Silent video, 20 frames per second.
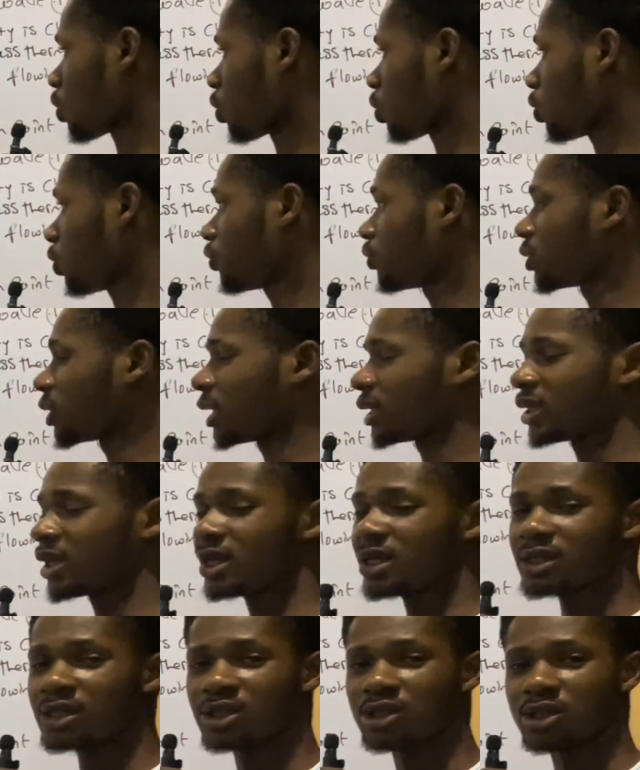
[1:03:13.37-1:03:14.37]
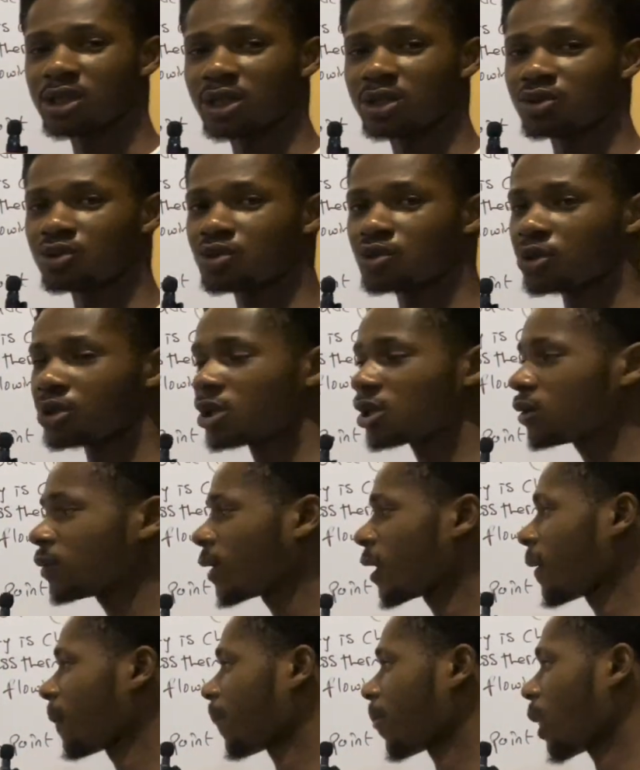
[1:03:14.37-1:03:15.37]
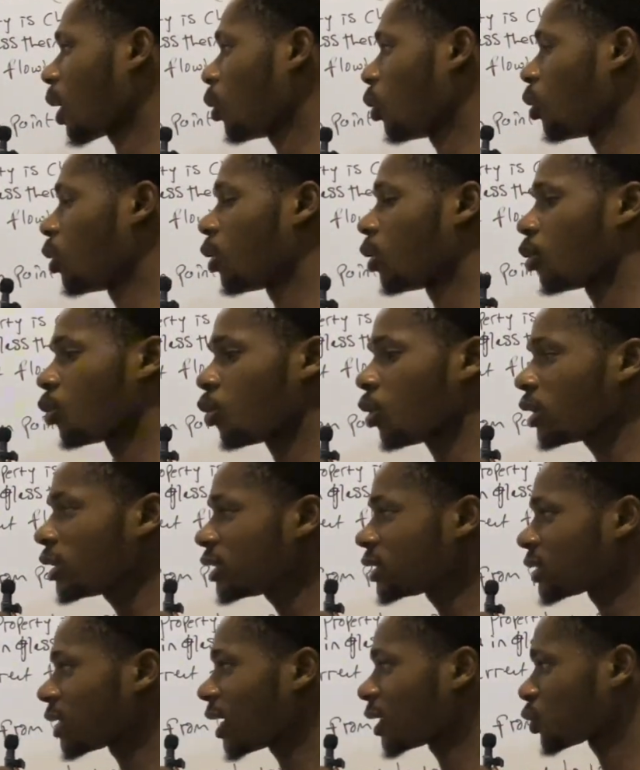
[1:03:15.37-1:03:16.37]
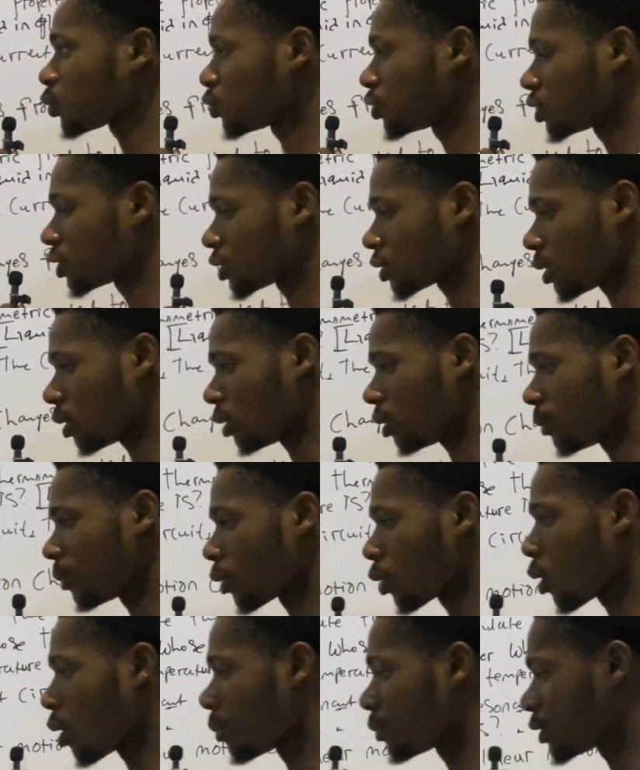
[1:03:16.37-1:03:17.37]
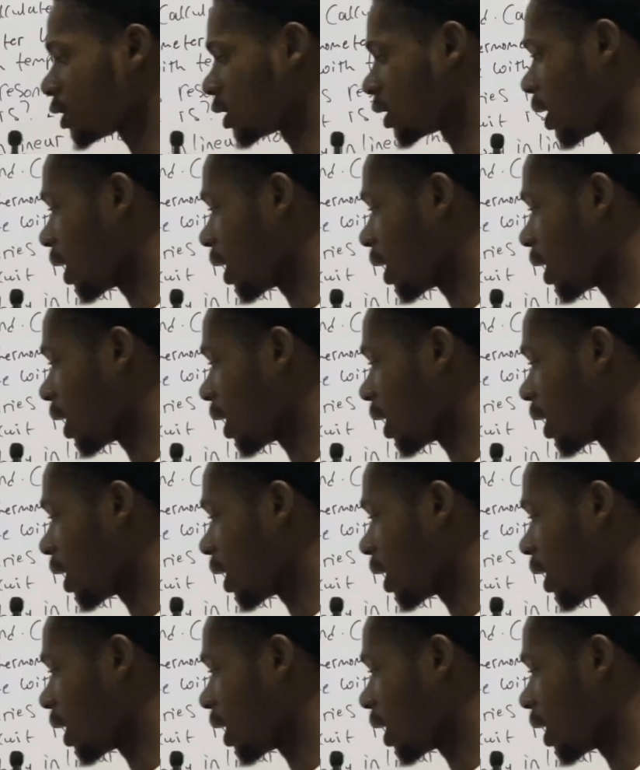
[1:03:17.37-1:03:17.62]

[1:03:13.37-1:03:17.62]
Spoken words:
occurring in an AC circuit. Okay, now what is that which comes in